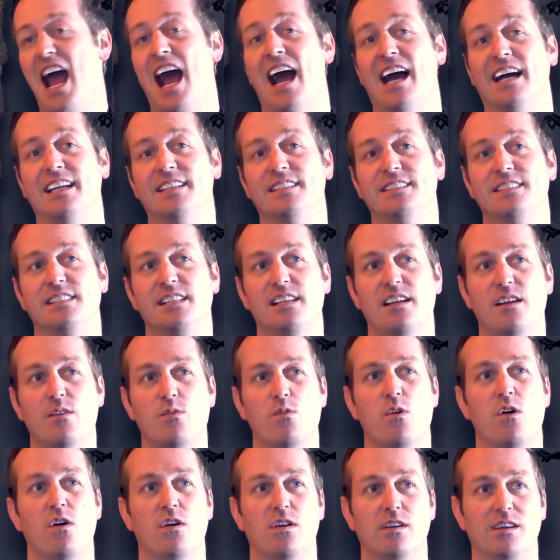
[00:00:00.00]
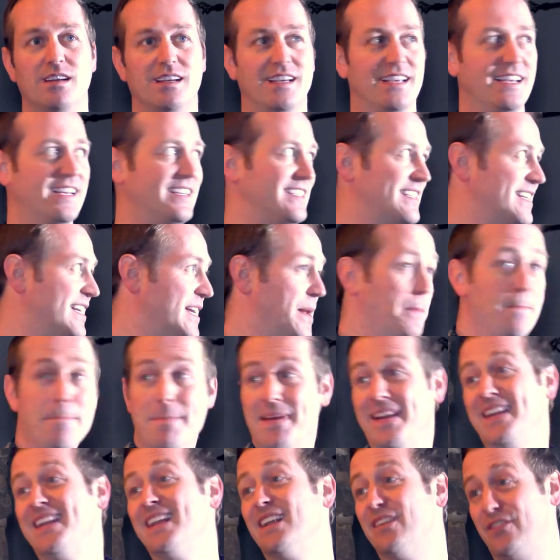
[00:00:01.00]
and you know what? It's in the
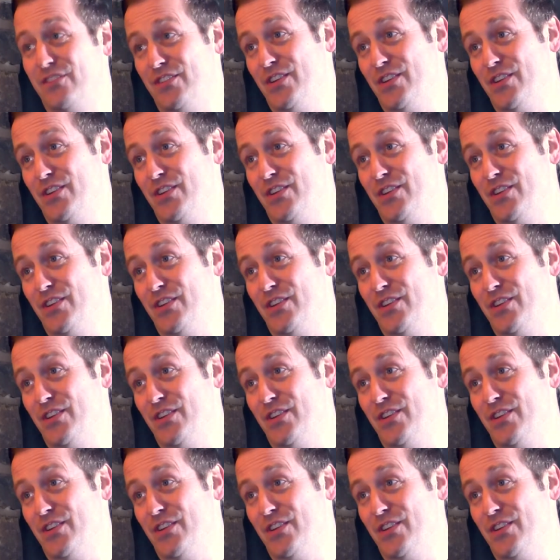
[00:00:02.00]
middle of